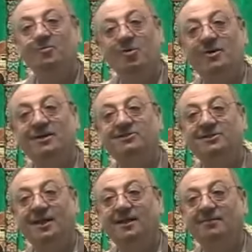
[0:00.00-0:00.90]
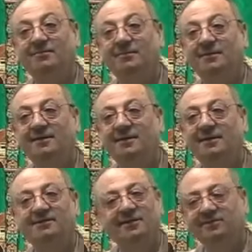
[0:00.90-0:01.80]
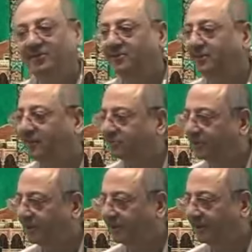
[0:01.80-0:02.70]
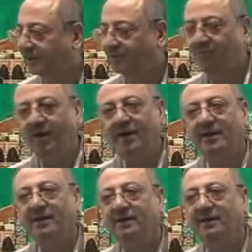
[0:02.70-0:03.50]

muannas salim. There is a kasra here. Why?